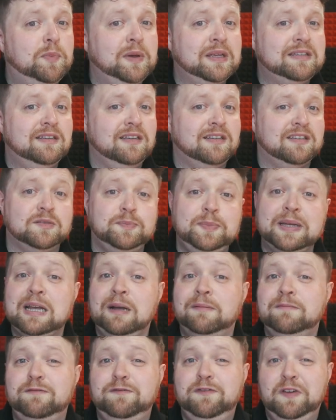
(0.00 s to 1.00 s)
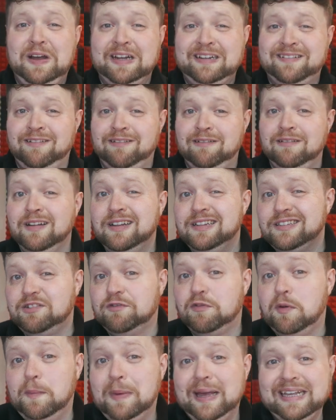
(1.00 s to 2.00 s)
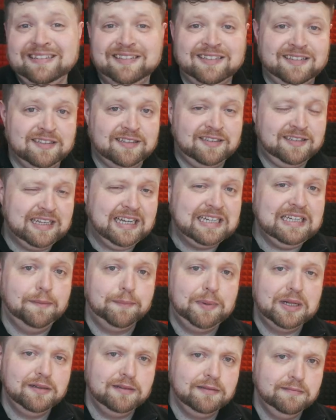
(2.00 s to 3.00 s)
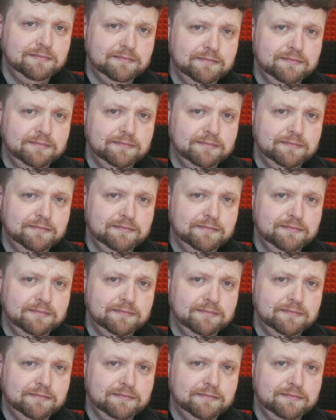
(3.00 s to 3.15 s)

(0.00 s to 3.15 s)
business has become vital to remain sustainable.